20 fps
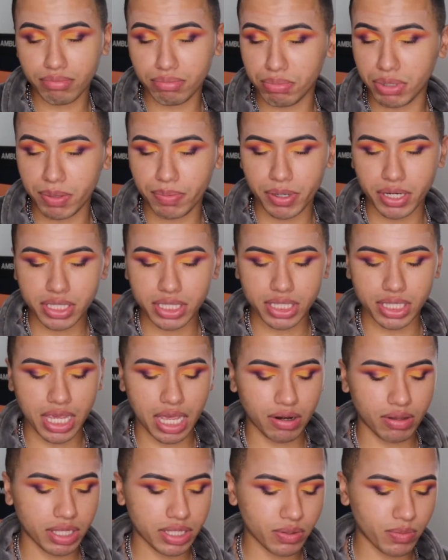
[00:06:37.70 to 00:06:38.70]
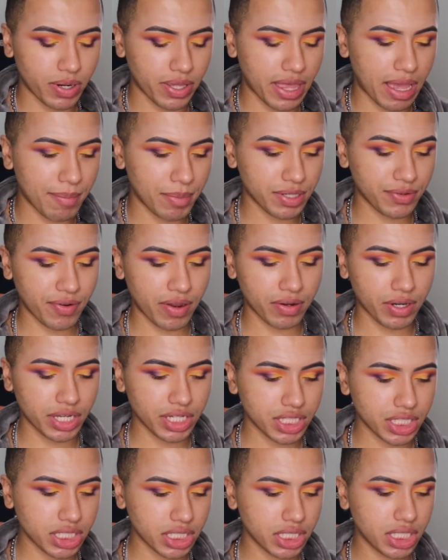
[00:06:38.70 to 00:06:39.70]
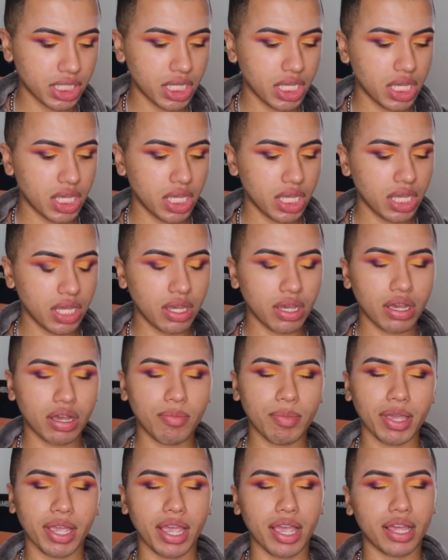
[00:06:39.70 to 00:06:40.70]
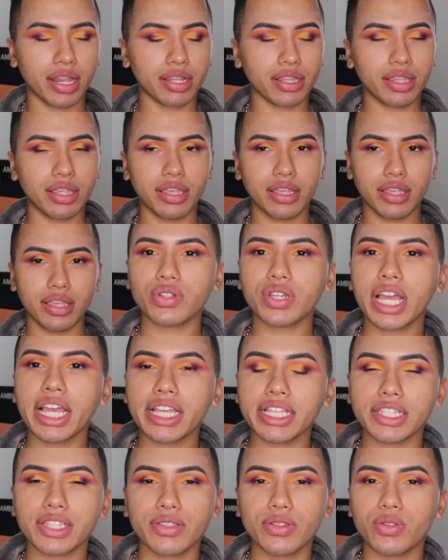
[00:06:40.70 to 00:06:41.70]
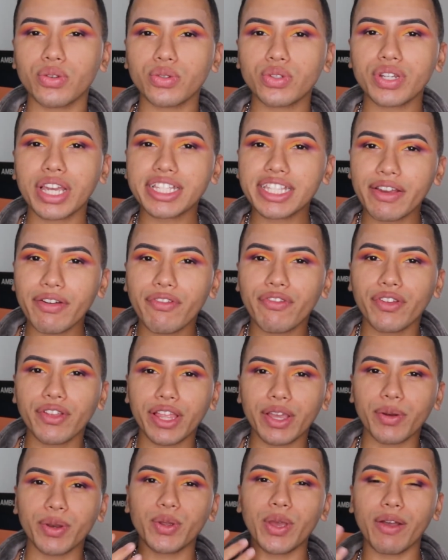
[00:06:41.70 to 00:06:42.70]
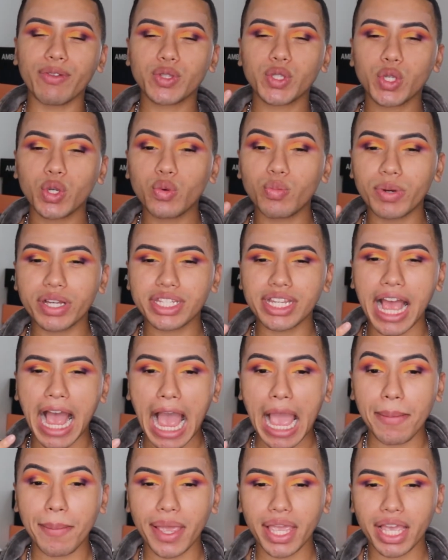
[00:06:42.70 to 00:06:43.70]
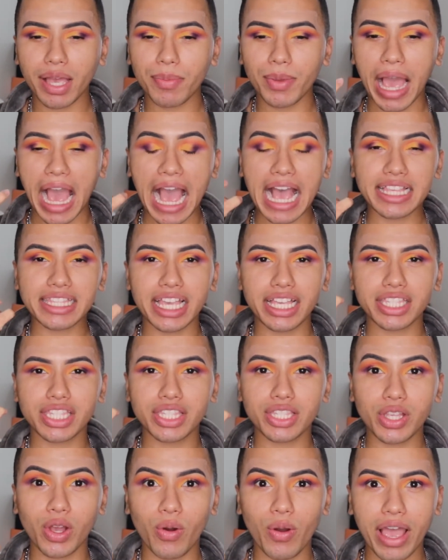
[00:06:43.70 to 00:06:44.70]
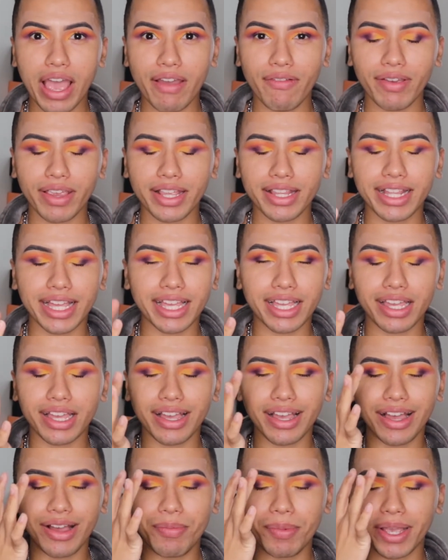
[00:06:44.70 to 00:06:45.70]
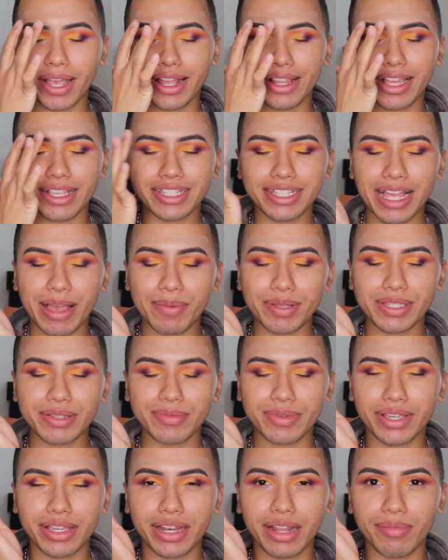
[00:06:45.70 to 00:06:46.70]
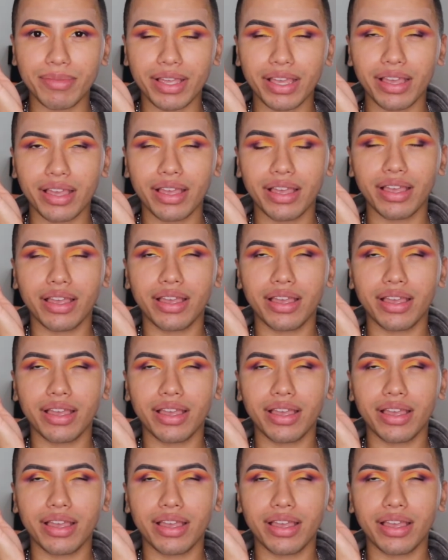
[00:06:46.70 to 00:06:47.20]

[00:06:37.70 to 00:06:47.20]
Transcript: me personally, I don't like to wear that much foundation. Oh my god. Don't you guys ever feel like when you have too much eye makeup, your eyes get so heavy? Like, oh my god, that just happened to me, and I'm like,